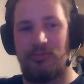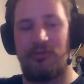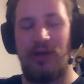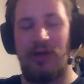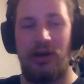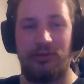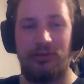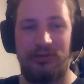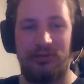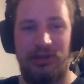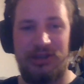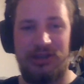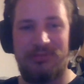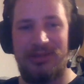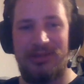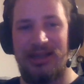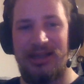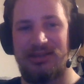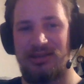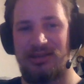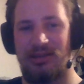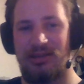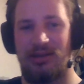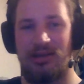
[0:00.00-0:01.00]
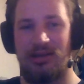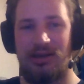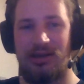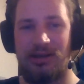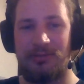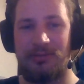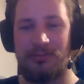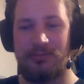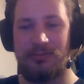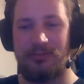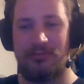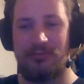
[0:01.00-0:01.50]
Found this place in
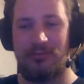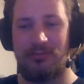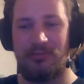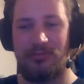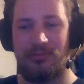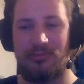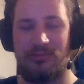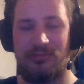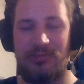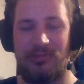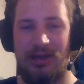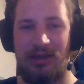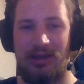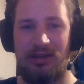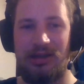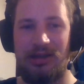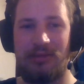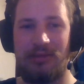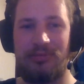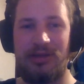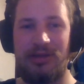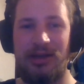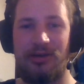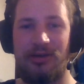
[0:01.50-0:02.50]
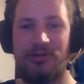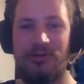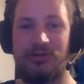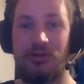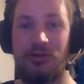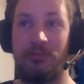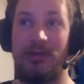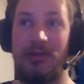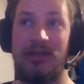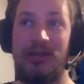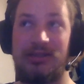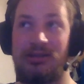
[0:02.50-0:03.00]
Inari. Ended up there.
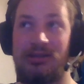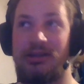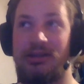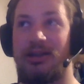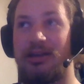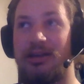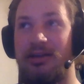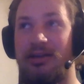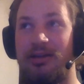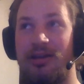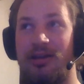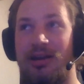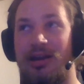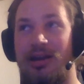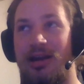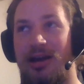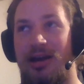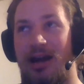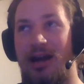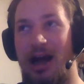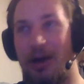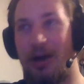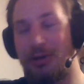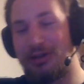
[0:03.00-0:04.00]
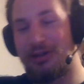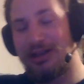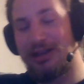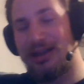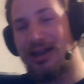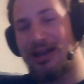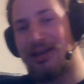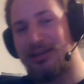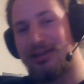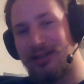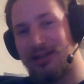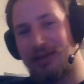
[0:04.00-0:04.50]
So basically, how did I
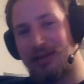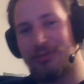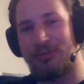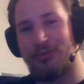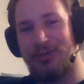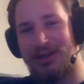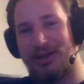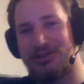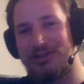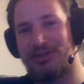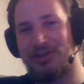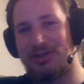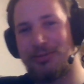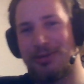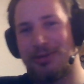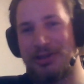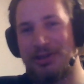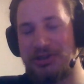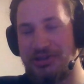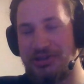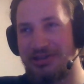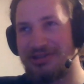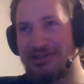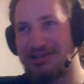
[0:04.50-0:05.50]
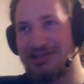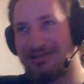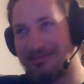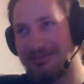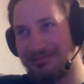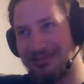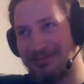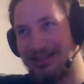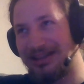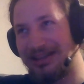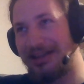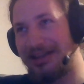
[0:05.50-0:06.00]
end up, to answer your questions
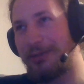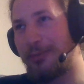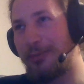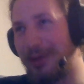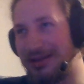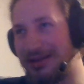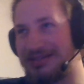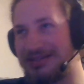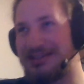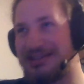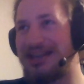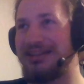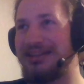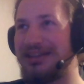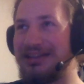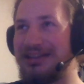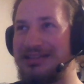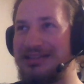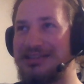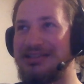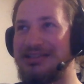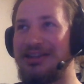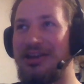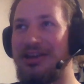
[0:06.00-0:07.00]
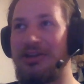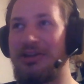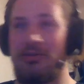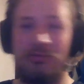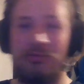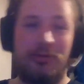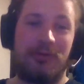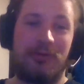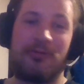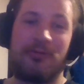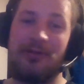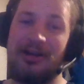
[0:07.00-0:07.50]
in like one sentence?
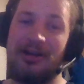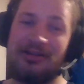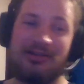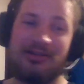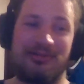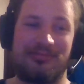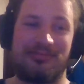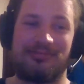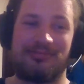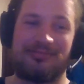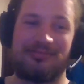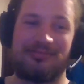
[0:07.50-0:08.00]
Through a friend.